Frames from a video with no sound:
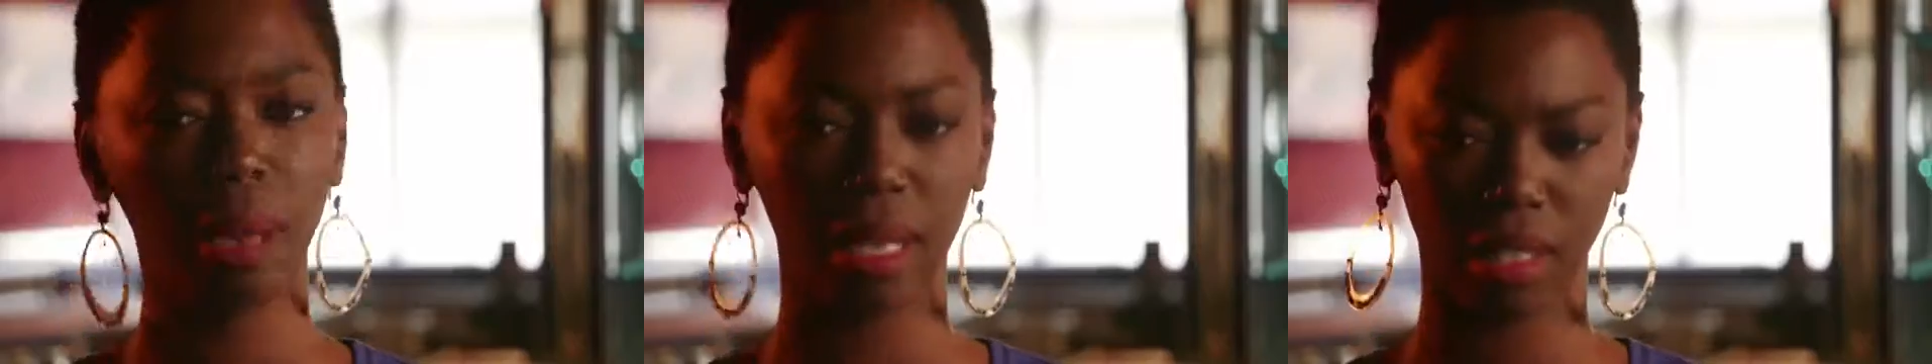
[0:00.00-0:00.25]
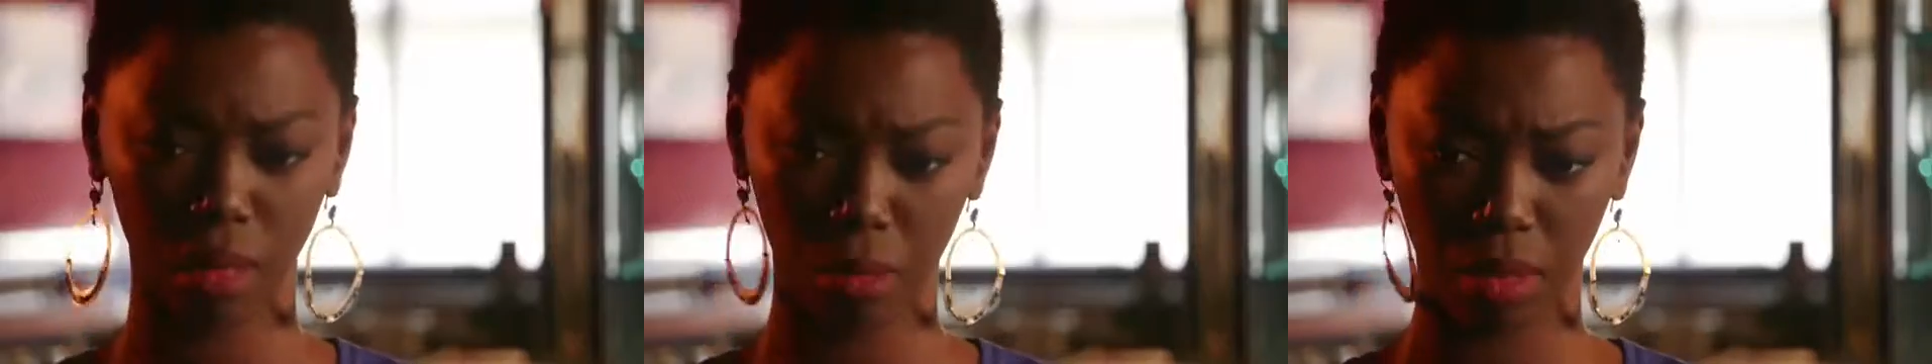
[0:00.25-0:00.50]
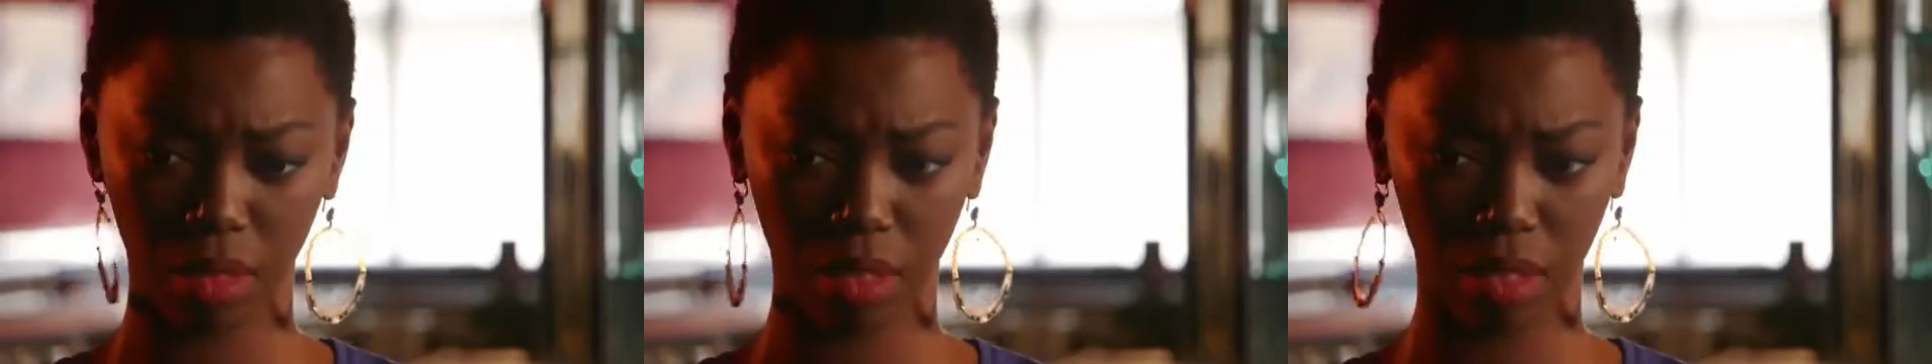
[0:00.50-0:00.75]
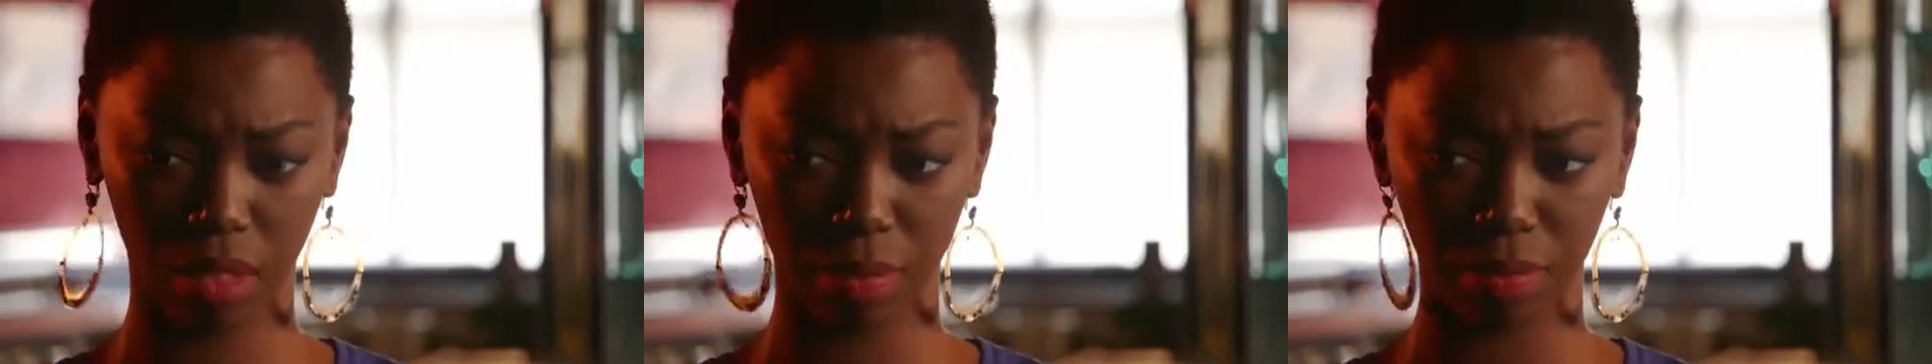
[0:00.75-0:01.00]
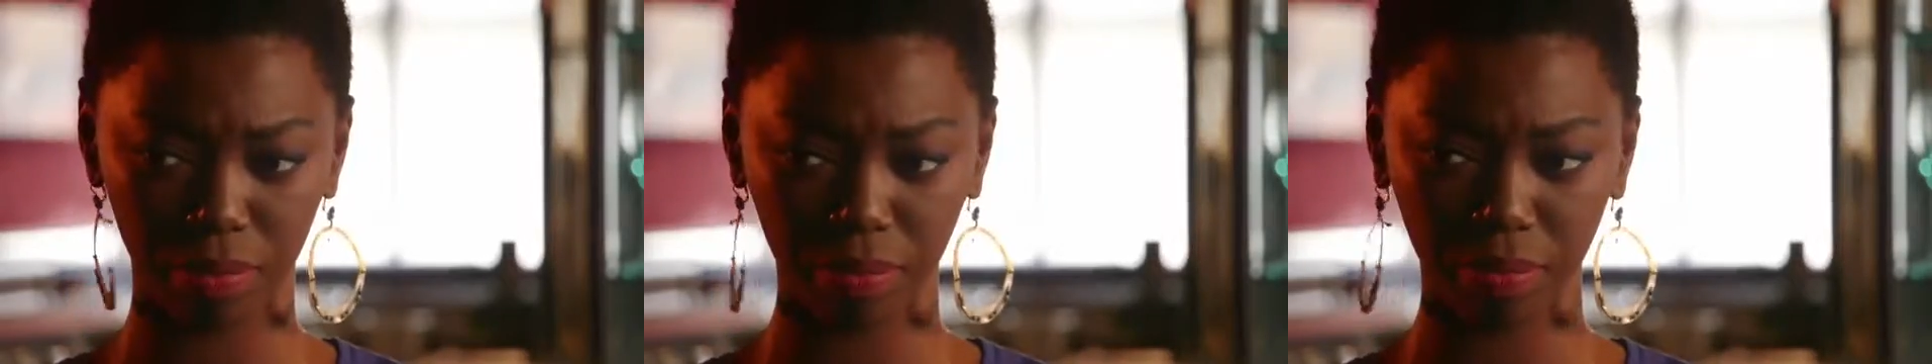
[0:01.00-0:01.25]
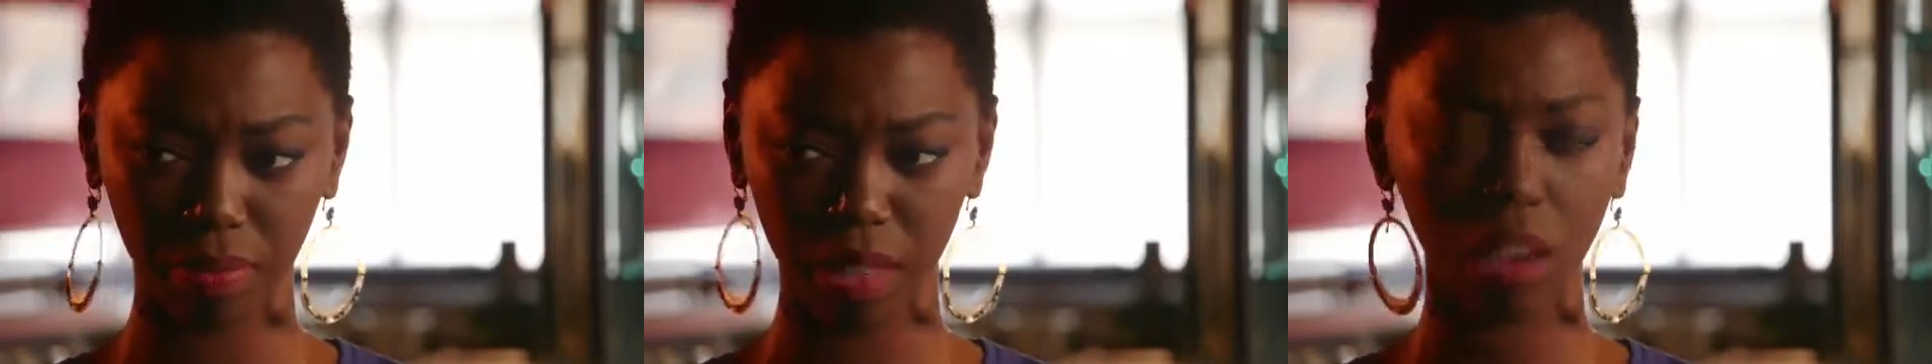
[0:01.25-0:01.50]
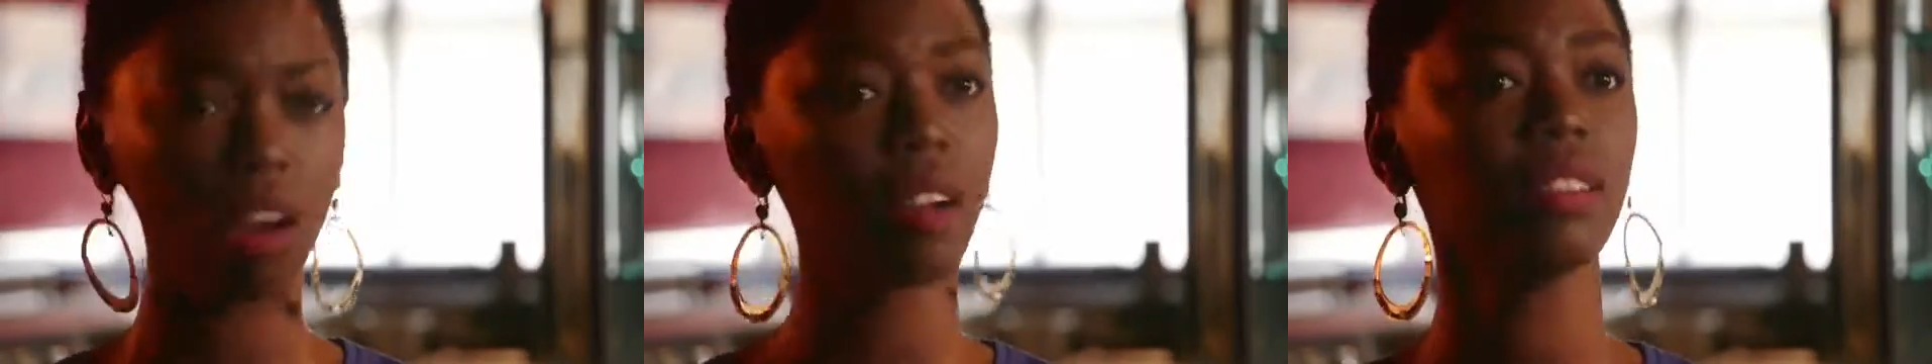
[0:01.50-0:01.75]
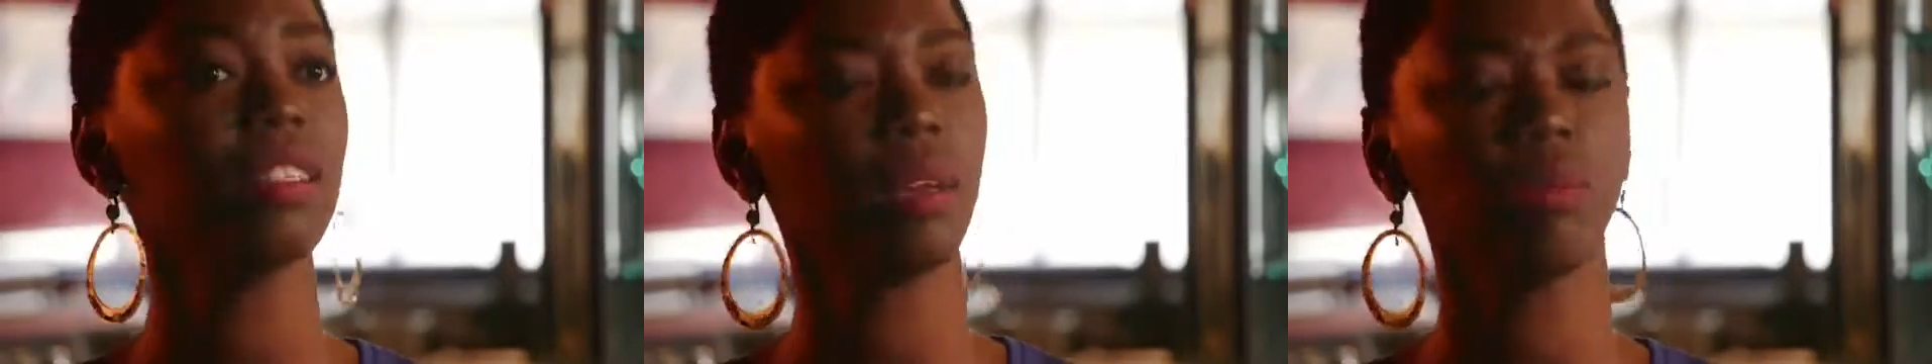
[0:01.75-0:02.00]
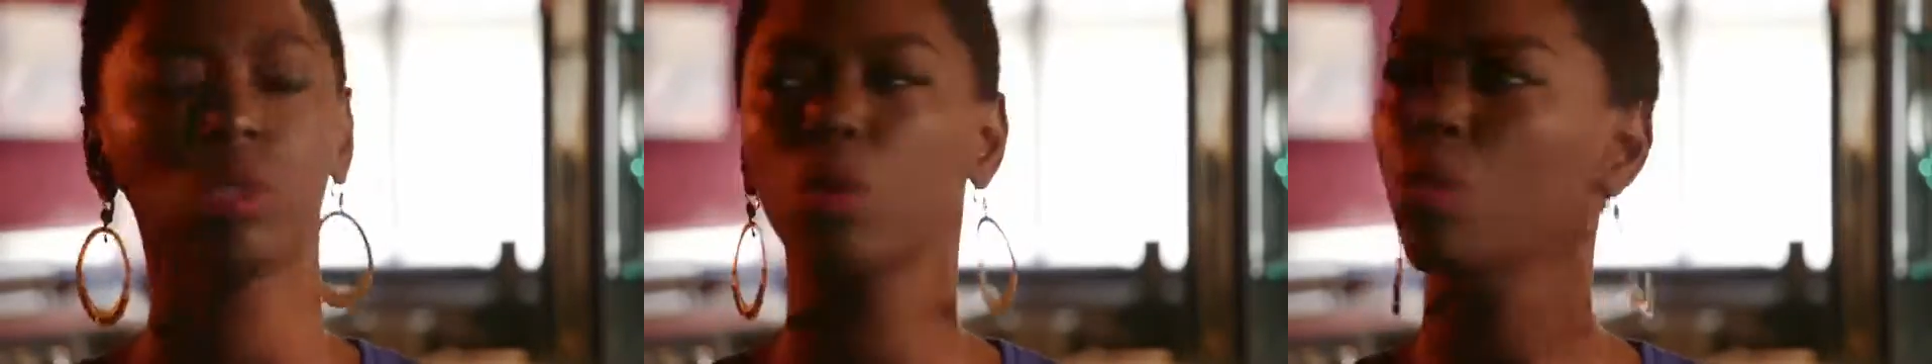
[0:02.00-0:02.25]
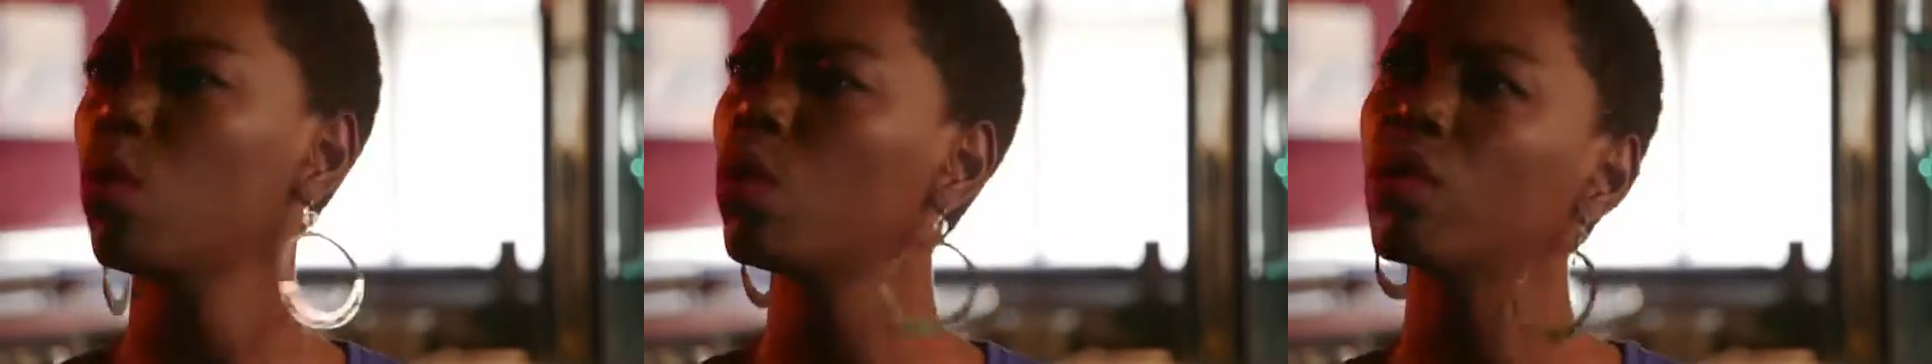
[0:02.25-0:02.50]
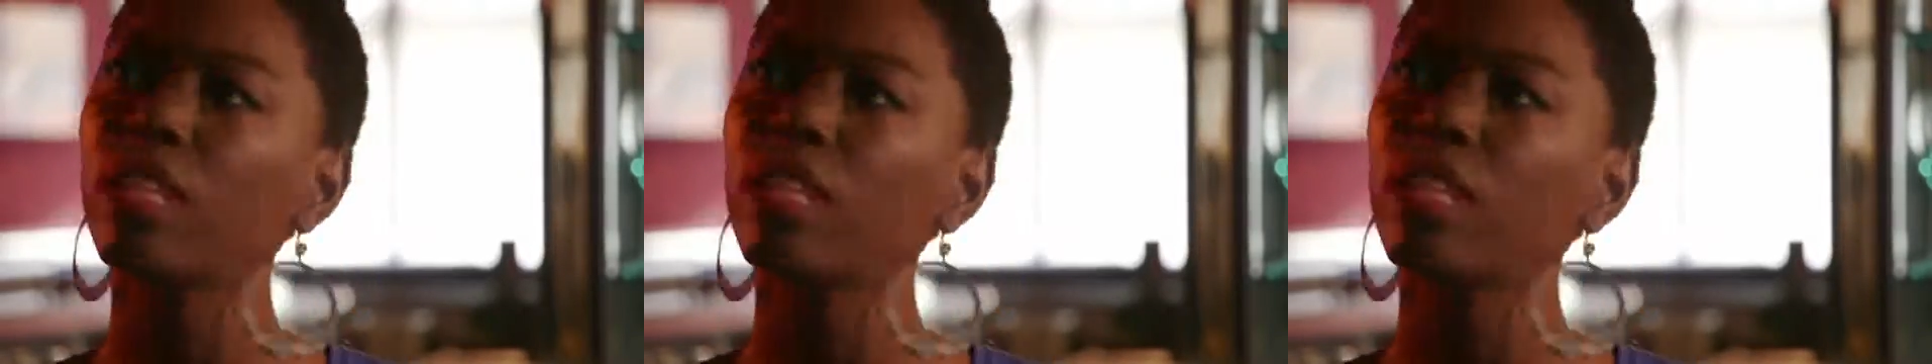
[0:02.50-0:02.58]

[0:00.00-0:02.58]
by some of the concepts or